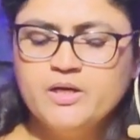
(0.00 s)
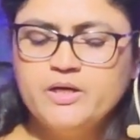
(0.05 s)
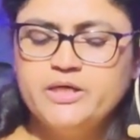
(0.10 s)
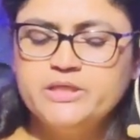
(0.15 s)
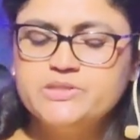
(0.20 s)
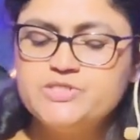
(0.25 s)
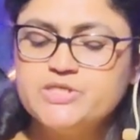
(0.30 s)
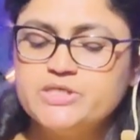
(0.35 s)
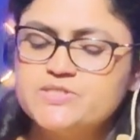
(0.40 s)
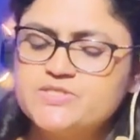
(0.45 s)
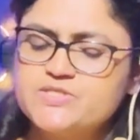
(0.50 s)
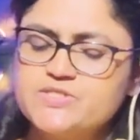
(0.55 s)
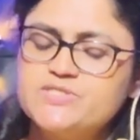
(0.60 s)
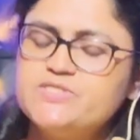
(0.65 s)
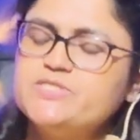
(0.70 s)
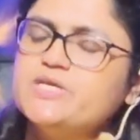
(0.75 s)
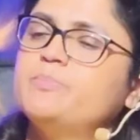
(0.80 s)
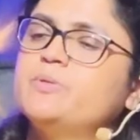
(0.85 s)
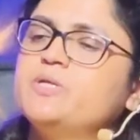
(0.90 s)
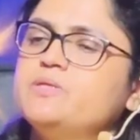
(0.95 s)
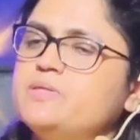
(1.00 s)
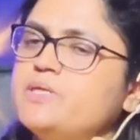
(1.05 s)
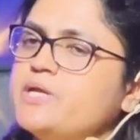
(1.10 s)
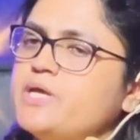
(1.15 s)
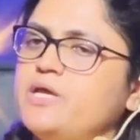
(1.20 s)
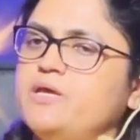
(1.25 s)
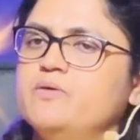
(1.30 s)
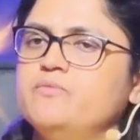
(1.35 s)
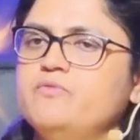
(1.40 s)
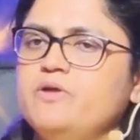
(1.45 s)
In Genesis chapter
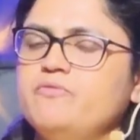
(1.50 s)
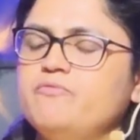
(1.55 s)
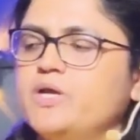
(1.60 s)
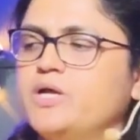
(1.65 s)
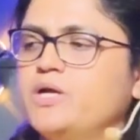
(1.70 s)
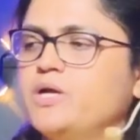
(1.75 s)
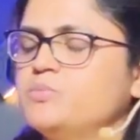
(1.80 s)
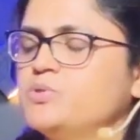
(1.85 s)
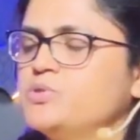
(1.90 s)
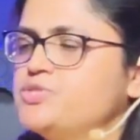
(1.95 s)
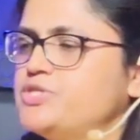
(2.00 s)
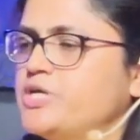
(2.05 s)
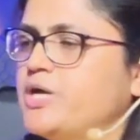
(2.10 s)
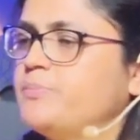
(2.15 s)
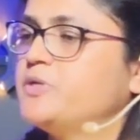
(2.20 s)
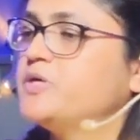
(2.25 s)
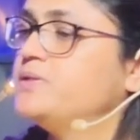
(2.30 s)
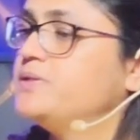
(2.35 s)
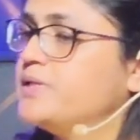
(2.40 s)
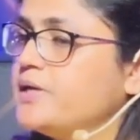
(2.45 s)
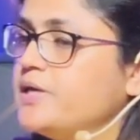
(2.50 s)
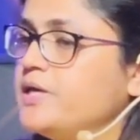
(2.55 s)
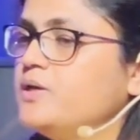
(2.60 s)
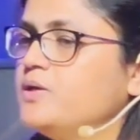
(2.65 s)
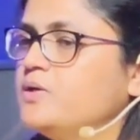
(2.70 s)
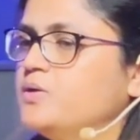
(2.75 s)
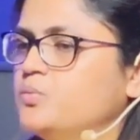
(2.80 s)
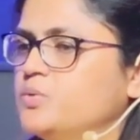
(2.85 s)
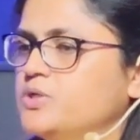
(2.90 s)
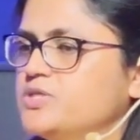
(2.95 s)
3, when we come to chapter 3,
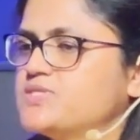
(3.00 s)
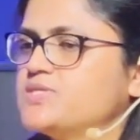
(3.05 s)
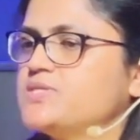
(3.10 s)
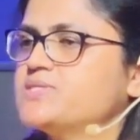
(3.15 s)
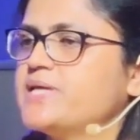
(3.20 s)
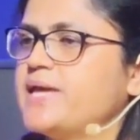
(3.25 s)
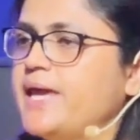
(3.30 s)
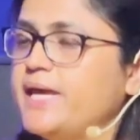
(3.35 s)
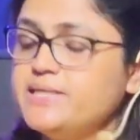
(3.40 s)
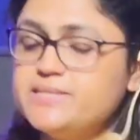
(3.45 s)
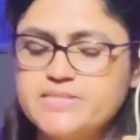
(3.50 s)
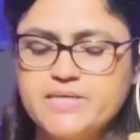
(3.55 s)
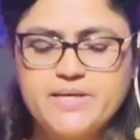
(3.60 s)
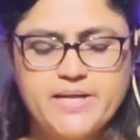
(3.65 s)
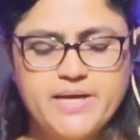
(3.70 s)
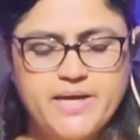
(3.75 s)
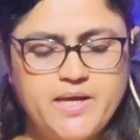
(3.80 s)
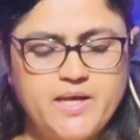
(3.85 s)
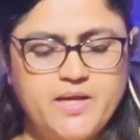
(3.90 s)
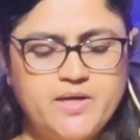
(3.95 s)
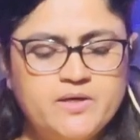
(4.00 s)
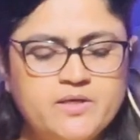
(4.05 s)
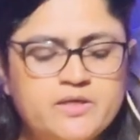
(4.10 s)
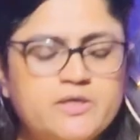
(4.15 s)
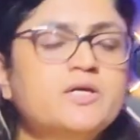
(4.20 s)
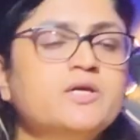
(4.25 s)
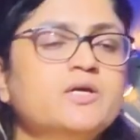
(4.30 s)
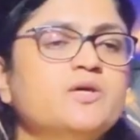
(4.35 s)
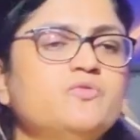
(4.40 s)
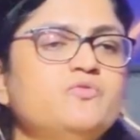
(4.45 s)
verses 8 and 9,
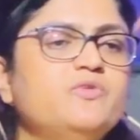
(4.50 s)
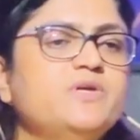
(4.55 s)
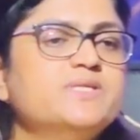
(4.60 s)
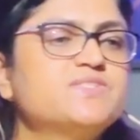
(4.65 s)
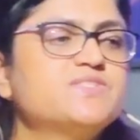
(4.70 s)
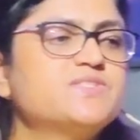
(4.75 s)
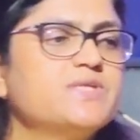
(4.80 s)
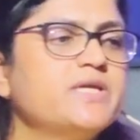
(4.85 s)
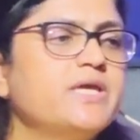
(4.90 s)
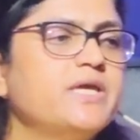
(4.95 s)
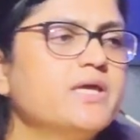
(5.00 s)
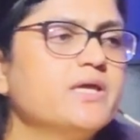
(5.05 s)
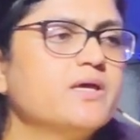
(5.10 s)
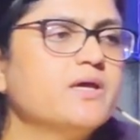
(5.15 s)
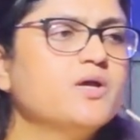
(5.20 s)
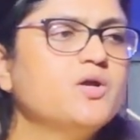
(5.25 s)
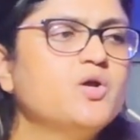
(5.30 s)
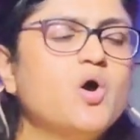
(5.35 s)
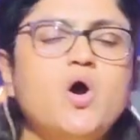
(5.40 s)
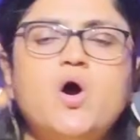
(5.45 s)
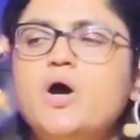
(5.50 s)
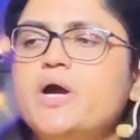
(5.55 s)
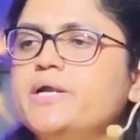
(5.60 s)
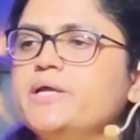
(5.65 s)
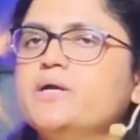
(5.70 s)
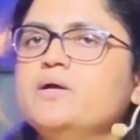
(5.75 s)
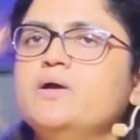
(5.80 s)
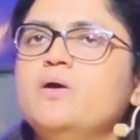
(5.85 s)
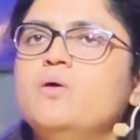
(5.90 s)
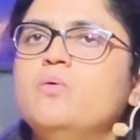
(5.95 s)
we see
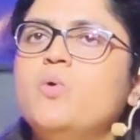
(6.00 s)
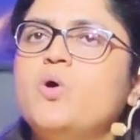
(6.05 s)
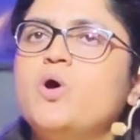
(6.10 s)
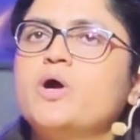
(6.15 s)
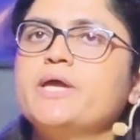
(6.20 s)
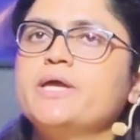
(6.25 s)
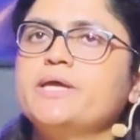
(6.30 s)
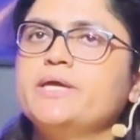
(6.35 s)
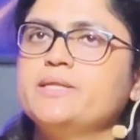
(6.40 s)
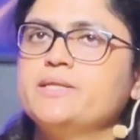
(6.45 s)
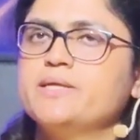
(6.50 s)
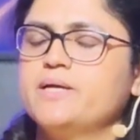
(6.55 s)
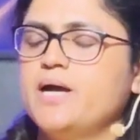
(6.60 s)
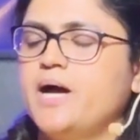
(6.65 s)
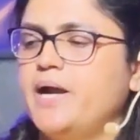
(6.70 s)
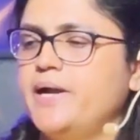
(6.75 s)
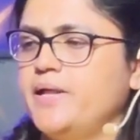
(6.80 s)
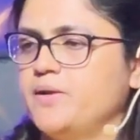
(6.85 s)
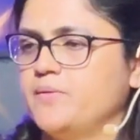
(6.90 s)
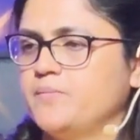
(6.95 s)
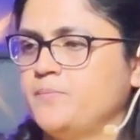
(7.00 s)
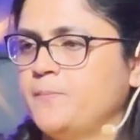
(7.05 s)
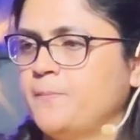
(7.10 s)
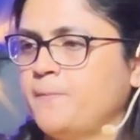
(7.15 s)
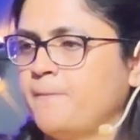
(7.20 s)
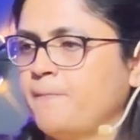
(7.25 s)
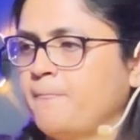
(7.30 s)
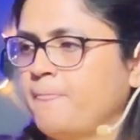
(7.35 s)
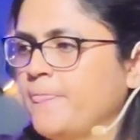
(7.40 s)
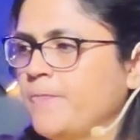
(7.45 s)
God walking in the garden.
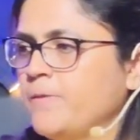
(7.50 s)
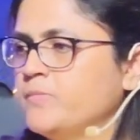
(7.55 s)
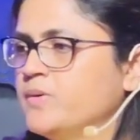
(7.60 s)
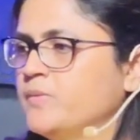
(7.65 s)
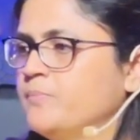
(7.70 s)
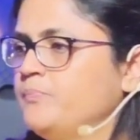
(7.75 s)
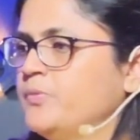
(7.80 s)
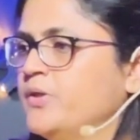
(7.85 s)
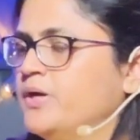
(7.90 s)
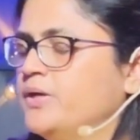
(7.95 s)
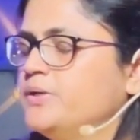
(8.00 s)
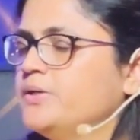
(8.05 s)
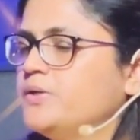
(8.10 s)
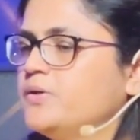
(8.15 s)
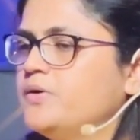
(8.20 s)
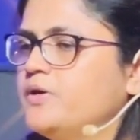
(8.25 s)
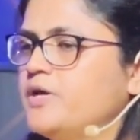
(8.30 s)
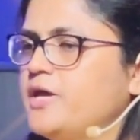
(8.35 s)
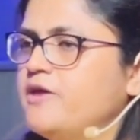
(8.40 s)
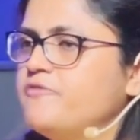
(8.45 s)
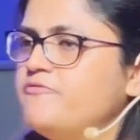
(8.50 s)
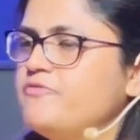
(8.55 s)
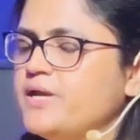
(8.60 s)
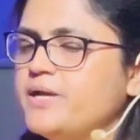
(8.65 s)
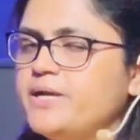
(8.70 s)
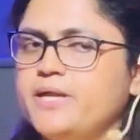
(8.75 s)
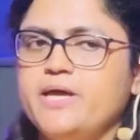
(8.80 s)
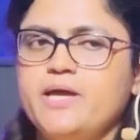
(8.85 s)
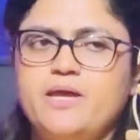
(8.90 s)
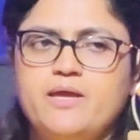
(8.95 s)
You know,
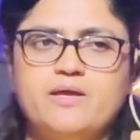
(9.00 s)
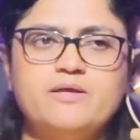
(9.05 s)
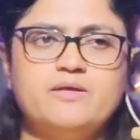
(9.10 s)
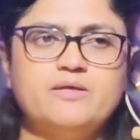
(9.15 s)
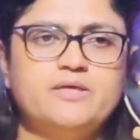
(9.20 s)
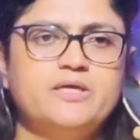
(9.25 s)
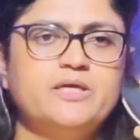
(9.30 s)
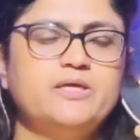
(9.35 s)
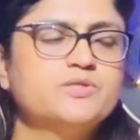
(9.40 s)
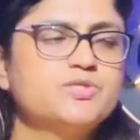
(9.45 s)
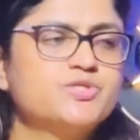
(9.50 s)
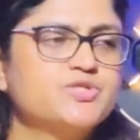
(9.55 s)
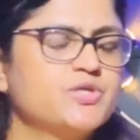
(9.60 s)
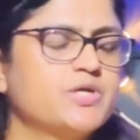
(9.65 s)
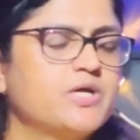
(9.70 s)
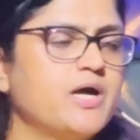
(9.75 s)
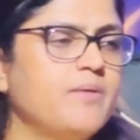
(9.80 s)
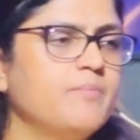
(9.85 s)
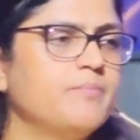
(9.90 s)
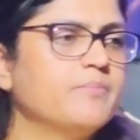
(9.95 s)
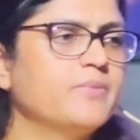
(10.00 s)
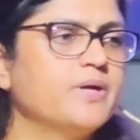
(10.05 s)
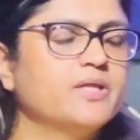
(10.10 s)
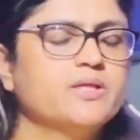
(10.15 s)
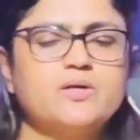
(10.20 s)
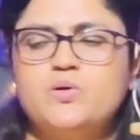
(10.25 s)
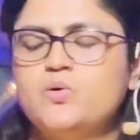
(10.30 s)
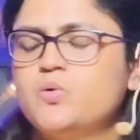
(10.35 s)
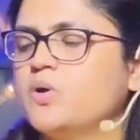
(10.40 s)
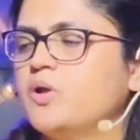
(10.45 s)
every day he used to come, in
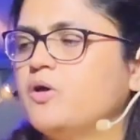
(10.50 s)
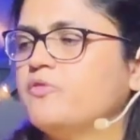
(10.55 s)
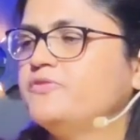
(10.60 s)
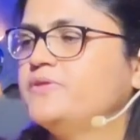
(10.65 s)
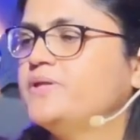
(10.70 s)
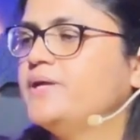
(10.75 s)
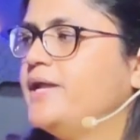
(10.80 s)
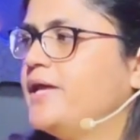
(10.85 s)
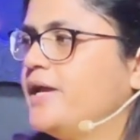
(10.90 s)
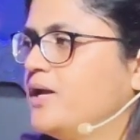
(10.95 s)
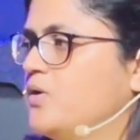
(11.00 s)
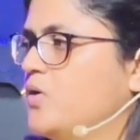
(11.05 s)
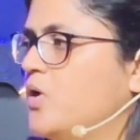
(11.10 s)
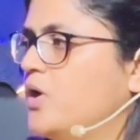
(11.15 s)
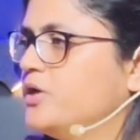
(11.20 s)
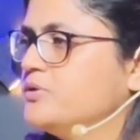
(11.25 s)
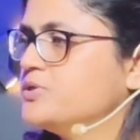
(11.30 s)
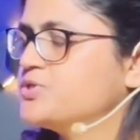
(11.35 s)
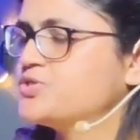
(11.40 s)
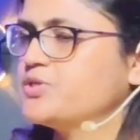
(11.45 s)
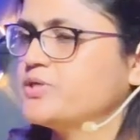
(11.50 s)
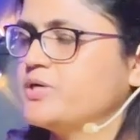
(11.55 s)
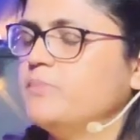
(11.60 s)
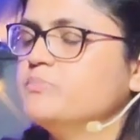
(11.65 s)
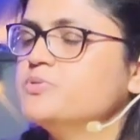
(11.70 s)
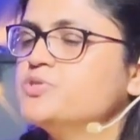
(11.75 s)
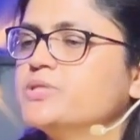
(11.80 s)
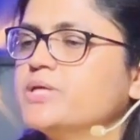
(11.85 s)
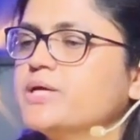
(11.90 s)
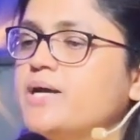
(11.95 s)
the cool of the day, God used to
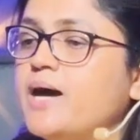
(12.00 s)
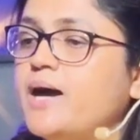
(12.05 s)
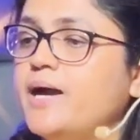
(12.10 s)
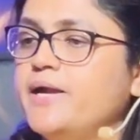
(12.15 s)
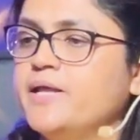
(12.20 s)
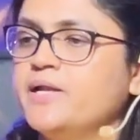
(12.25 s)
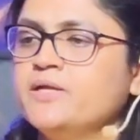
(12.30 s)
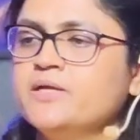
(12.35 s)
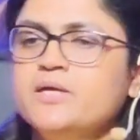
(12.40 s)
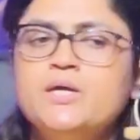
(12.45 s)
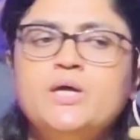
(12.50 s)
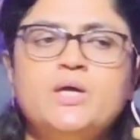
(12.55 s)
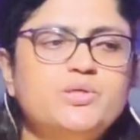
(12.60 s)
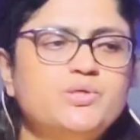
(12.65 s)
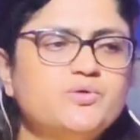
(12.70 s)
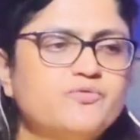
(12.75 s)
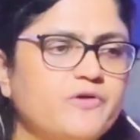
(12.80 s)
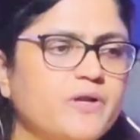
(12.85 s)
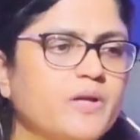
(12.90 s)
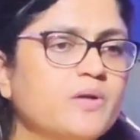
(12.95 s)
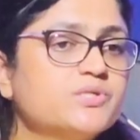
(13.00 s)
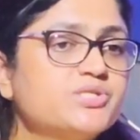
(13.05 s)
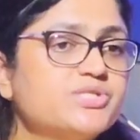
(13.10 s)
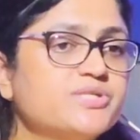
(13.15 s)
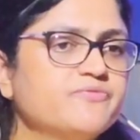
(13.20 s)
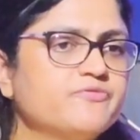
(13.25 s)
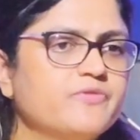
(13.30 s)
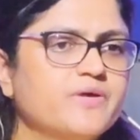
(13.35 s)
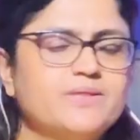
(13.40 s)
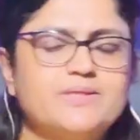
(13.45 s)
come to the garden to
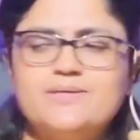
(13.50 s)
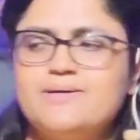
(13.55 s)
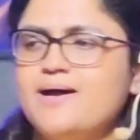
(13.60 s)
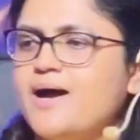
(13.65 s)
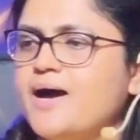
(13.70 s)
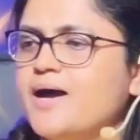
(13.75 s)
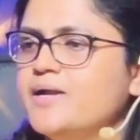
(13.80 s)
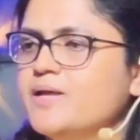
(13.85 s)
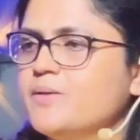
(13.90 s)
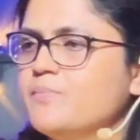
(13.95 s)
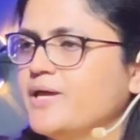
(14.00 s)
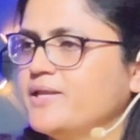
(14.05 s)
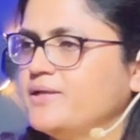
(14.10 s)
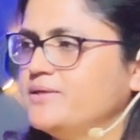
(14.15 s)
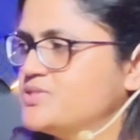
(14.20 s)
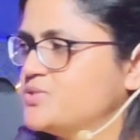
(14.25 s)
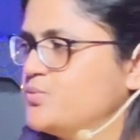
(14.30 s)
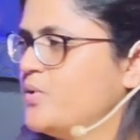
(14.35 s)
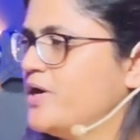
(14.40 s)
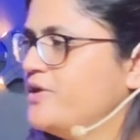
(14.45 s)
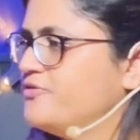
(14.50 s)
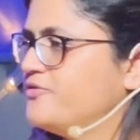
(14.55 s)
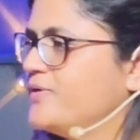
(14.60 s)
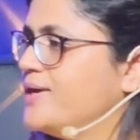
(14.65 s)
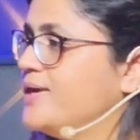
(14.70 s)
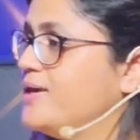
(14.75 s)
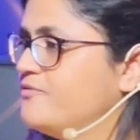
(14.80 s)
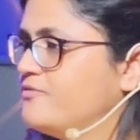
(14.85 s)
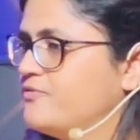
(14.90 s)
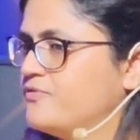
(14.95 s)
fellowship with Adam and his wife
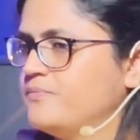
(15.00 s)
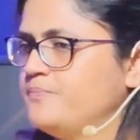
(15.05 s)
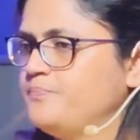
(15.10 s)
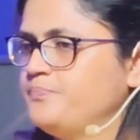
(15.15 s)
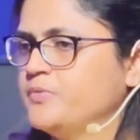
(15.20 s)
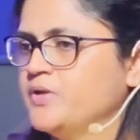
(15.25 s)
Eve.